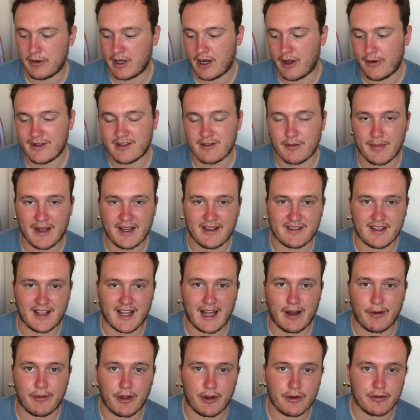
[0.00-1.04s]
You know, it's amazing
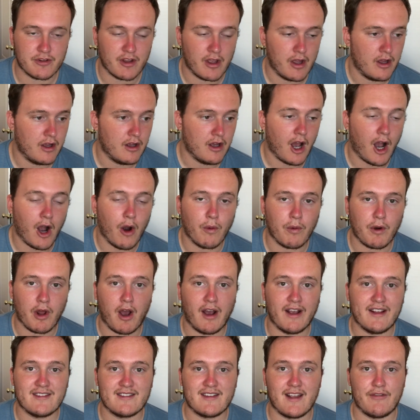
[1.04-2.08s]
how those old
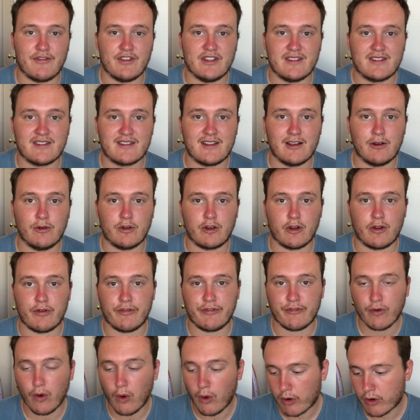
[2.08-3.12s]
i7s still do.
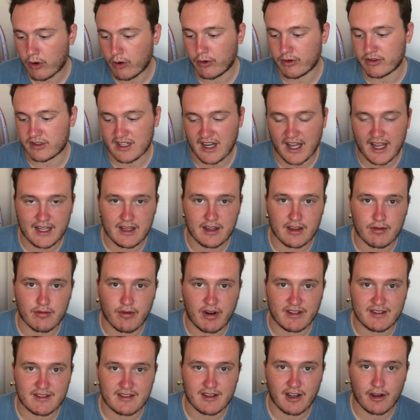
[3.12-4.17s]
Four cores and eight
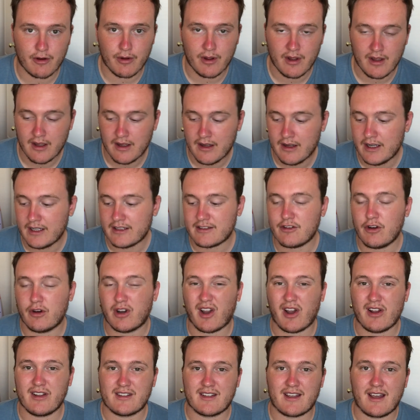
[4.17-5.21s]
threads, so it's not
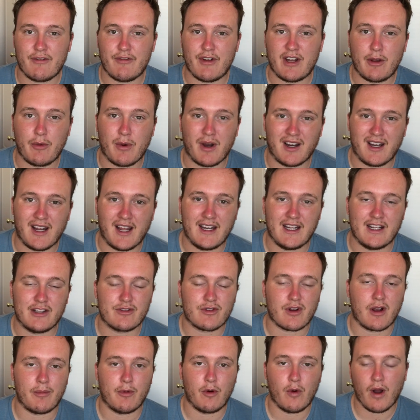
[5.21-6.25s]
going to give anyone any
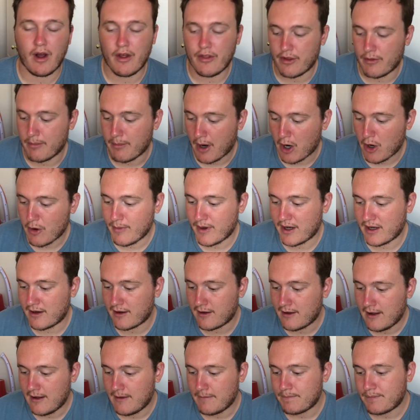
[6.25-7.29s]
trouble at the moment.
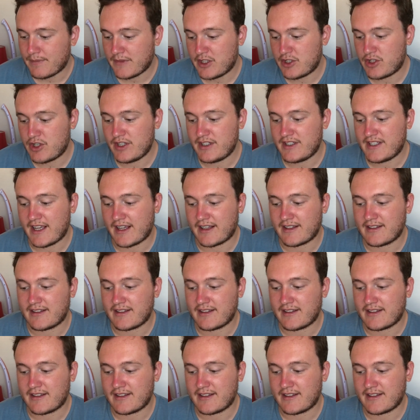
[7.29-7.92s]
The GTX